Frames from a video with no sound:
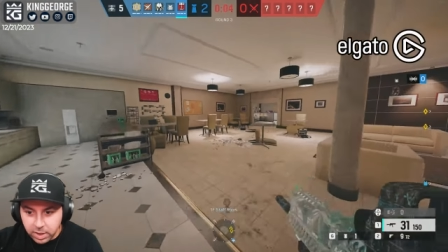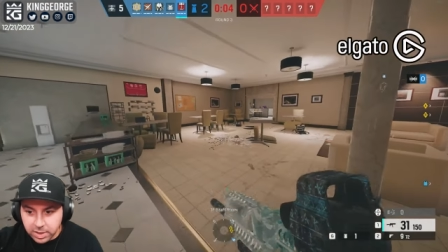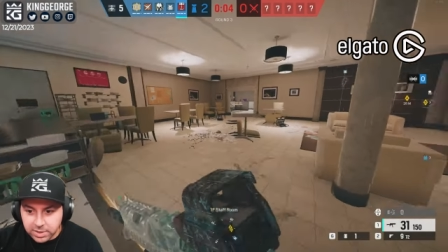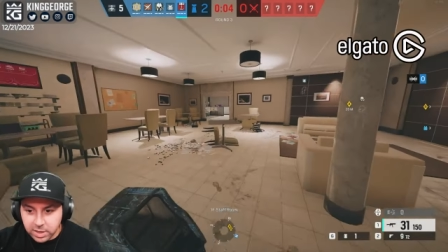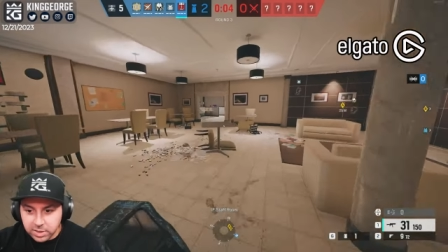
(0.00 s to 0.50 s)

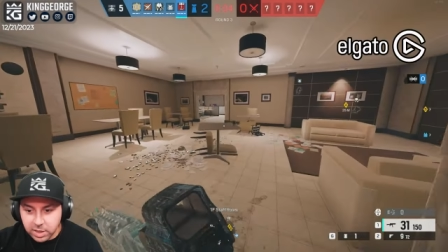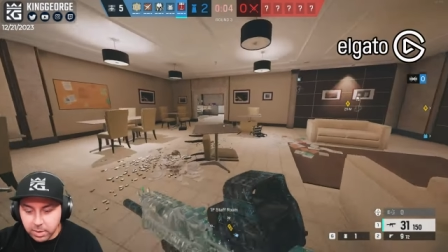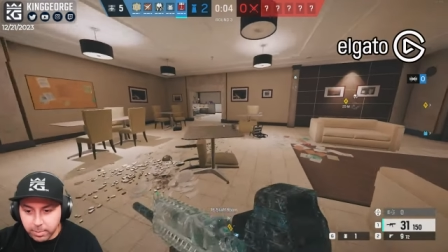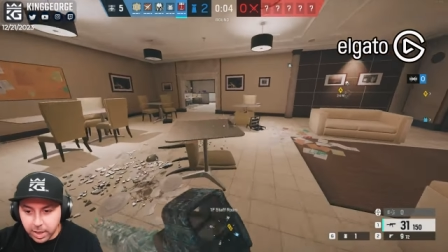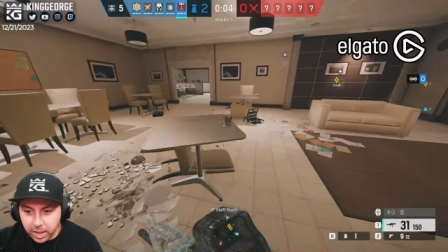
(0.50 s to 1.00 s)
It's not
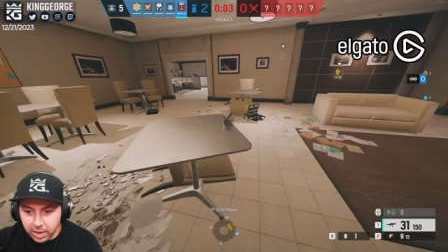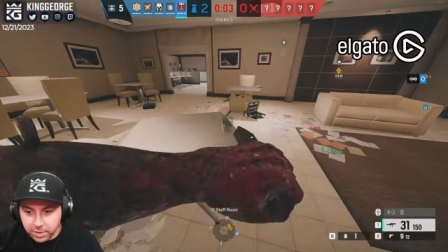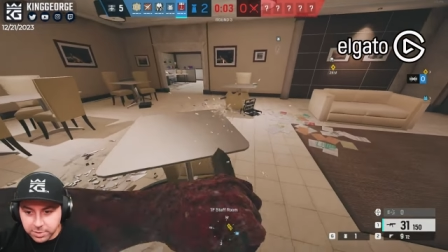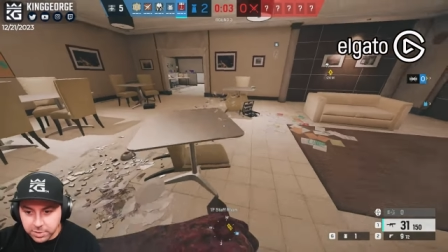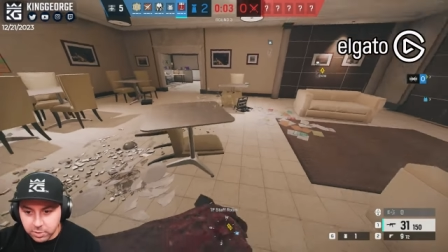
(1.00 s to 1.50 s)
that
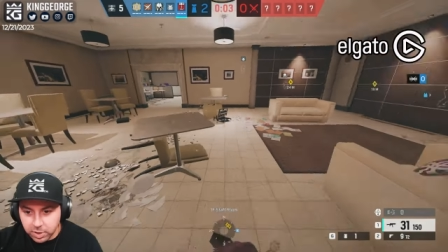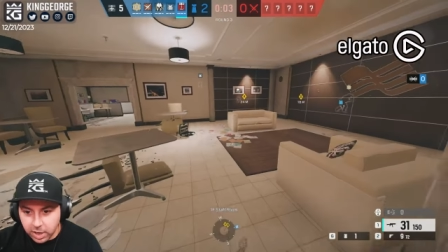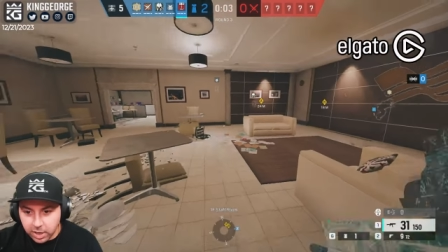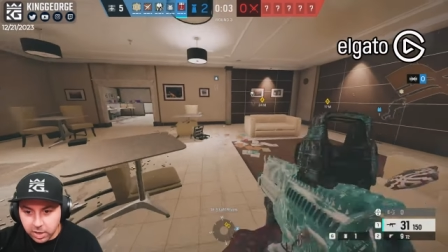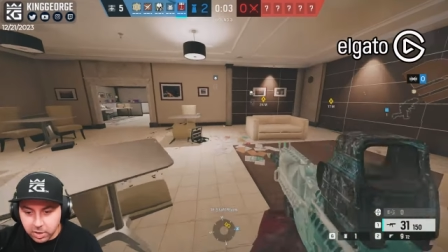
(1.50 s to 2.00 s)
bad. So, like,
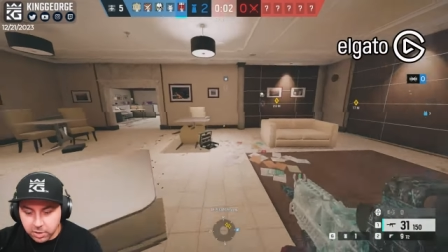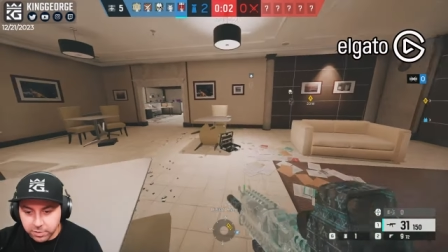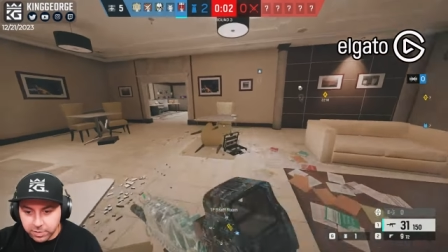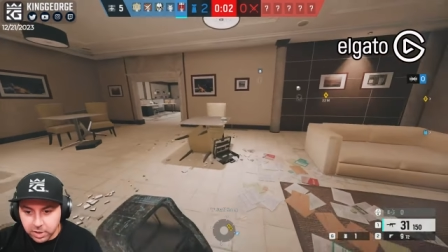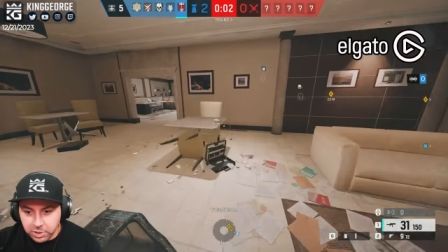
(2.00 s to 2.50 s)
I got all the
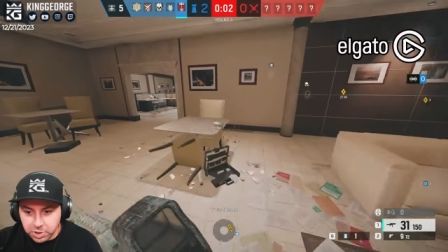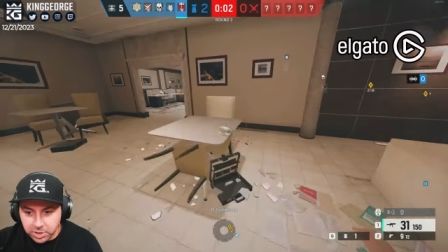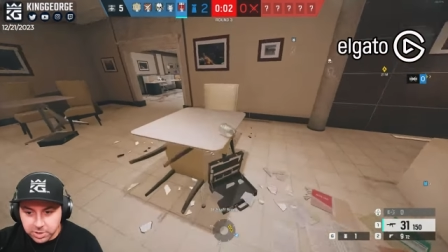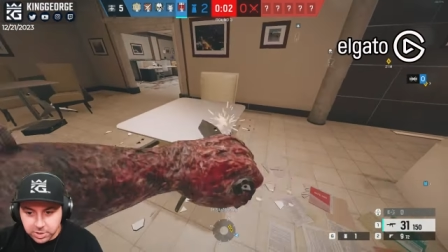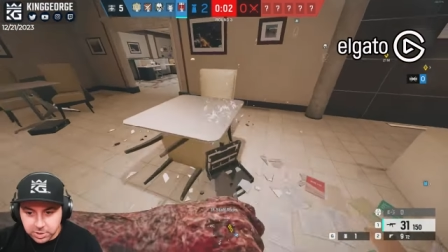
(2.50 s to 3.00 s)

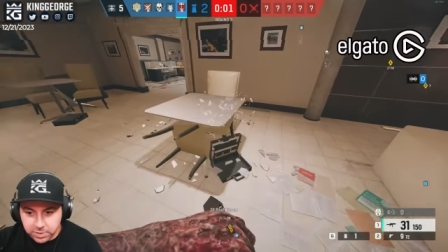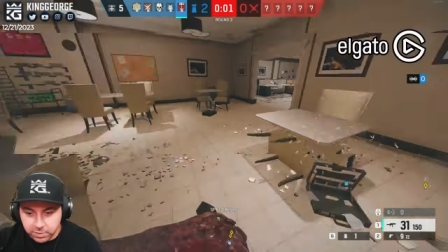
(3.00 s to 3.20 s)
VHSs